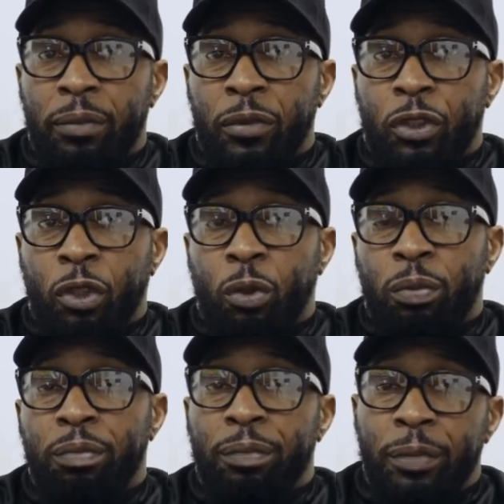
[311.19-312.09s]

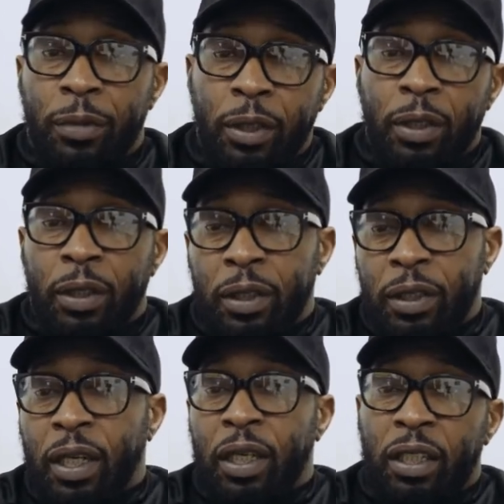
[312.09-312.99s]
So,
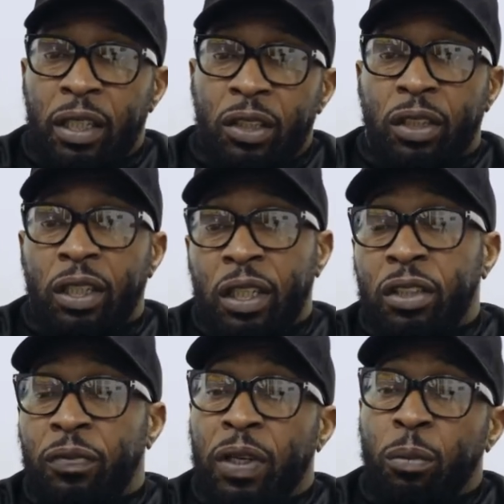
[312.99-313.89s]
yeah, it
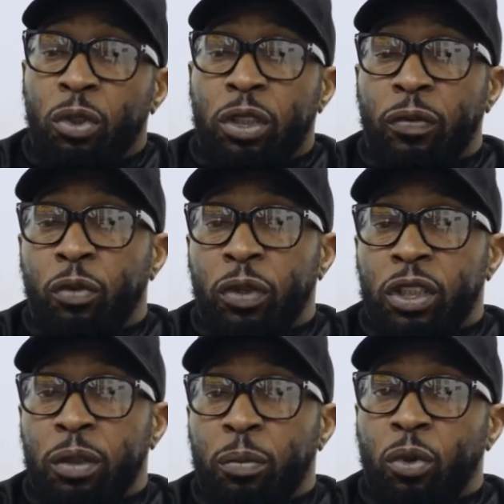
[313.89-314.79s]
is very much of a
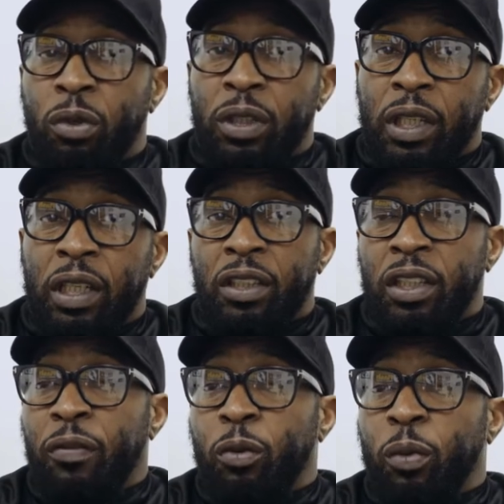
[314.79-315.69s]
risk. But then as
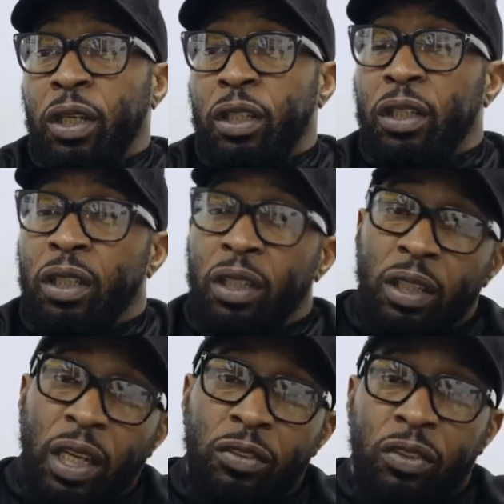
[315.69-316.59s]
an heavyweight,
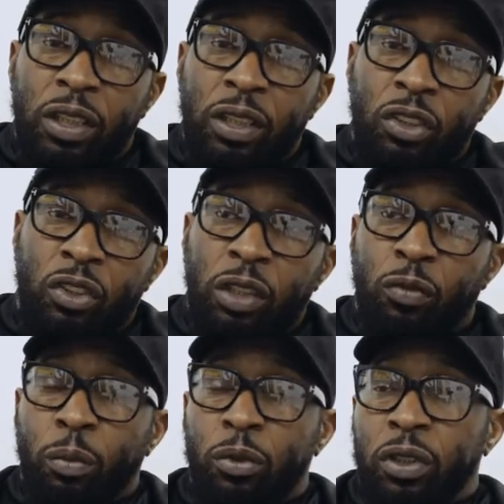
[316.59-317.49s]
like you've seen, Steve
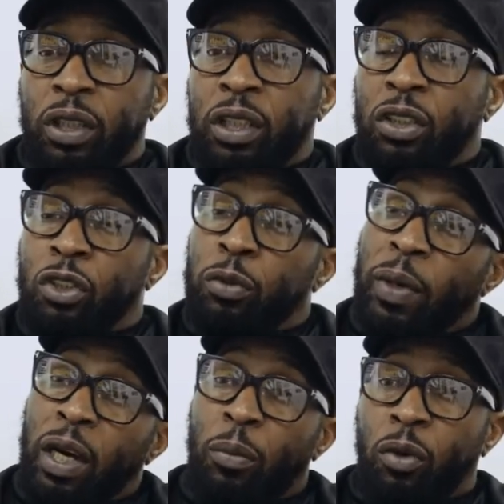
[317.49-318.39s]
Robinson, he's a smart